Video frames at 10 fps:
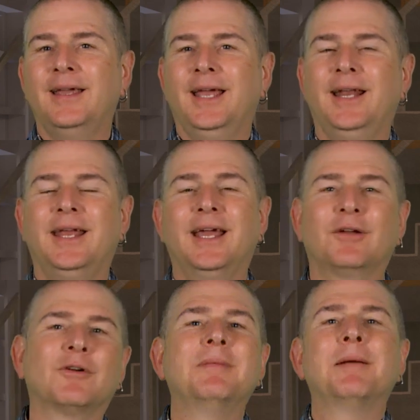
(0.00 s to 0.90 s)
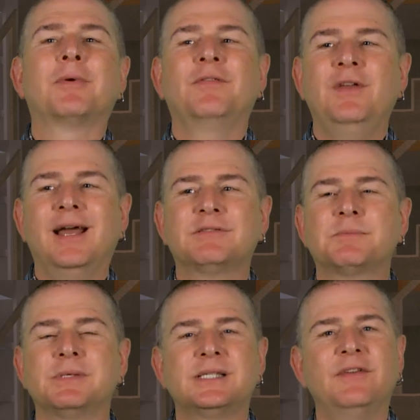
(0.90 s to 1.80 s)
And again, remember, if you have
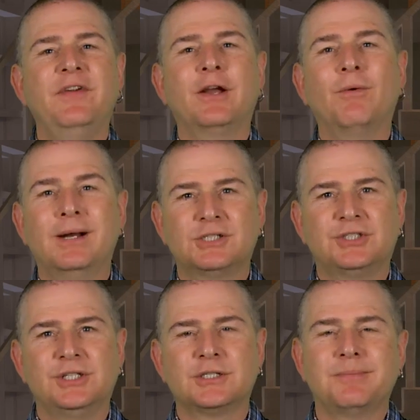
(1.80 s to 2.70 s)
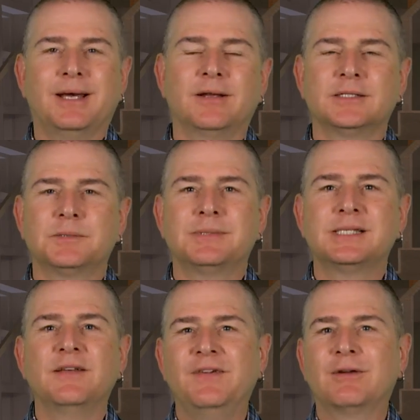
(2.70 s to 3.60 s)
specific questions about a
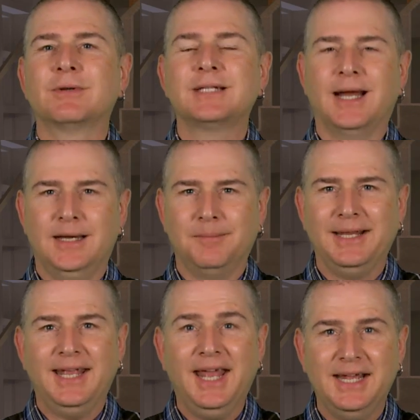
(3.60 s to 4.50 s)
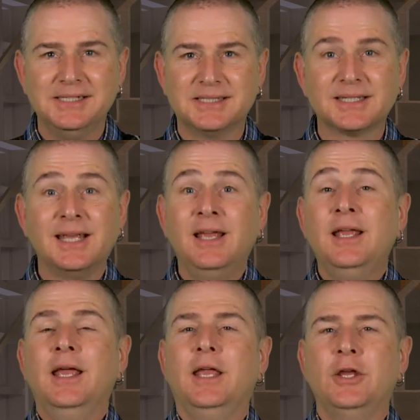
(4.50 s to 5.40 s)
specific retirement case,
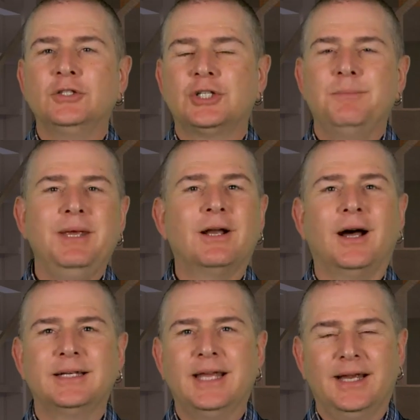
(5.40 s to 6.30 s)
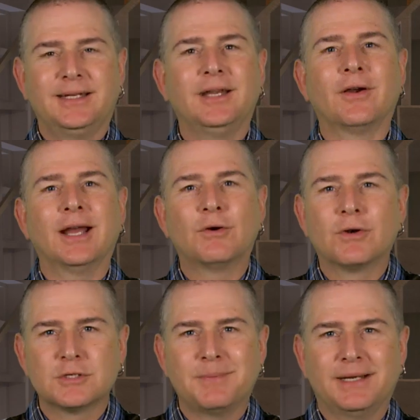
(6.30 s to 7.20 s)
you should be contacting your
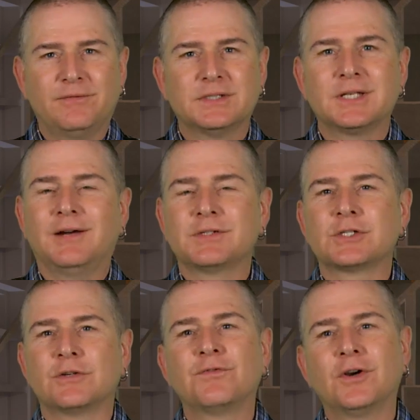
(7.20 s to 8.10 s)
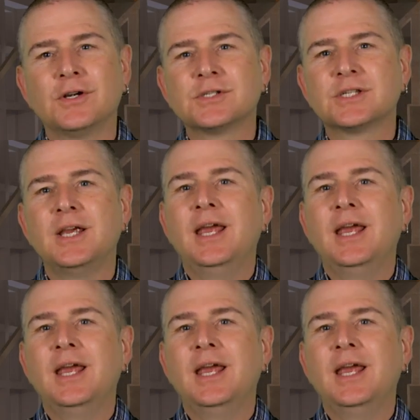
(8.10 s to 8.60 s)
headquarters benefits officer first.